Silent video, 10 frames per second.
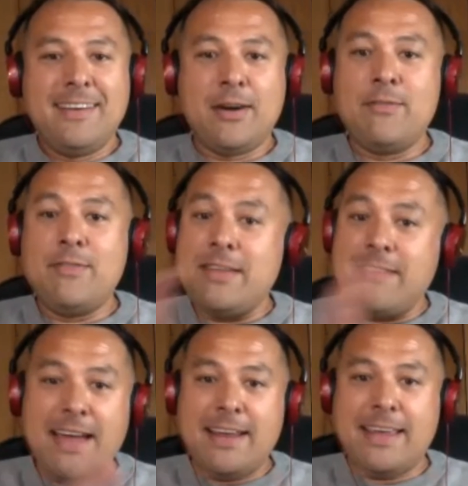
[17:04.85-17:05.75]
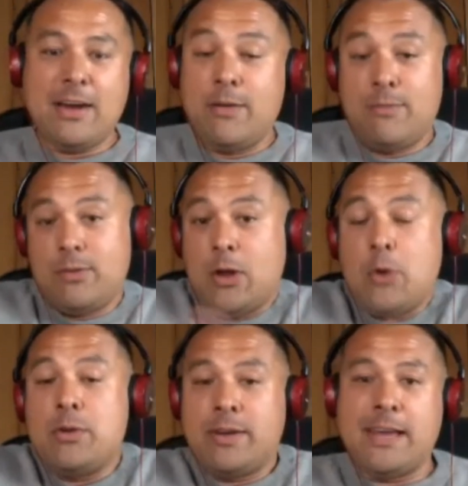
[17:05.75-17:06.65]
I've not
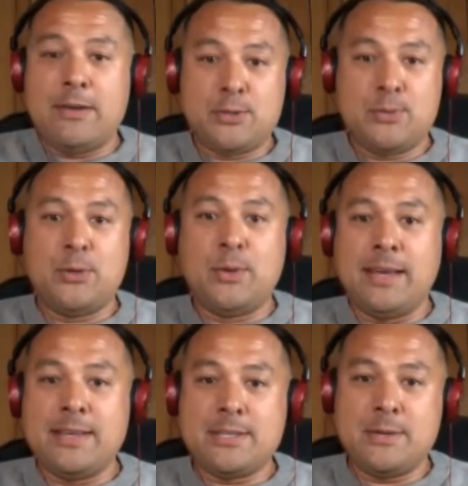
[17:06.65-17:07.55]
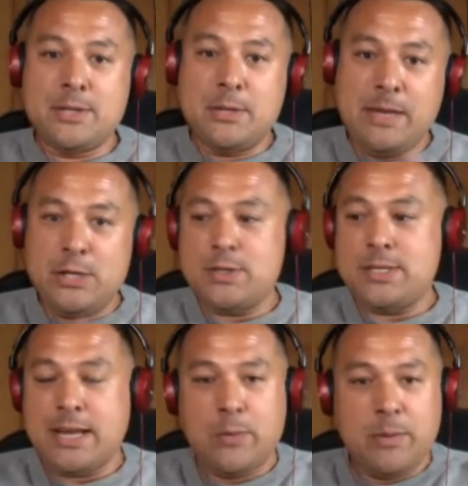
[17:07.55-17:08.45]
known of a council doing that. So it's going to be
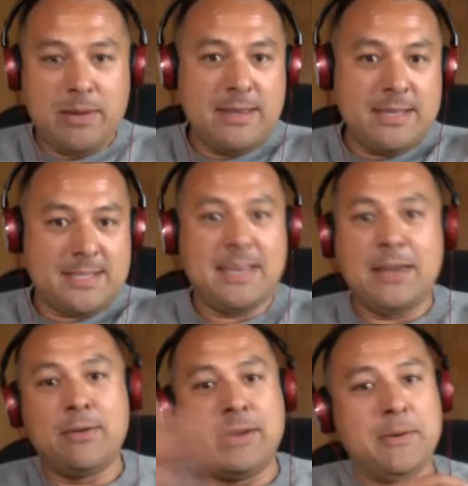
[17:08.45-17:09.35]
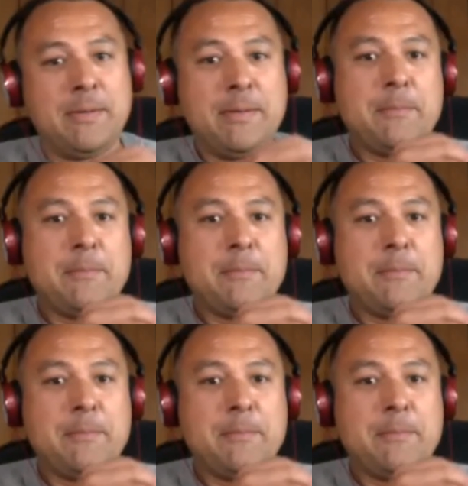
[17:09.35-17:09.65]
interesting how we play this thing out now.